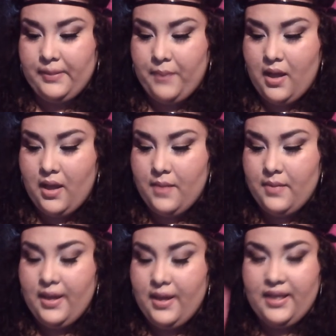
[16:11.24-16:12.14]
lip balm
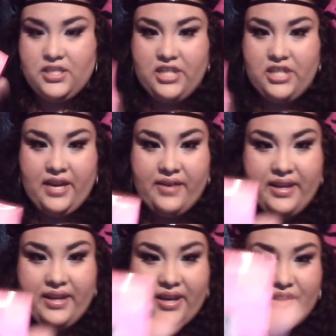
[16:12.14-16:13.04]
in
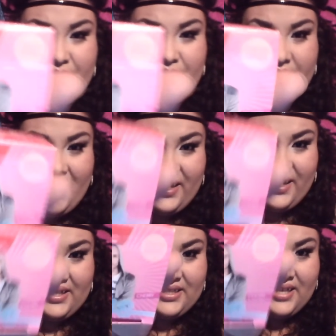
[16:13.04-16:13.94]
cherry. I don't know who that
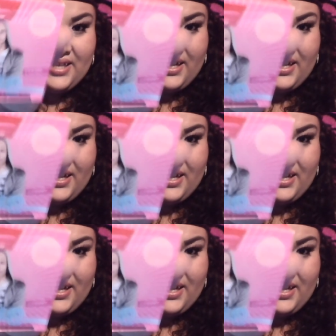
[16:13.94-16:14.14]
is.